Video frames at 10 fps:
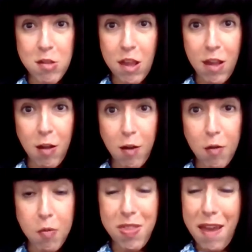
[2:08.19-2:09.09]

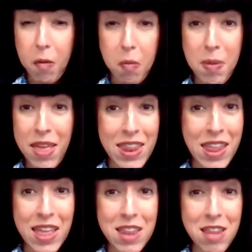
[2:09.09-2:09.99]
chair without me in
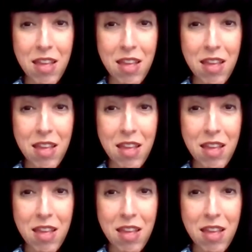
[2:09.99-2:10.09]
it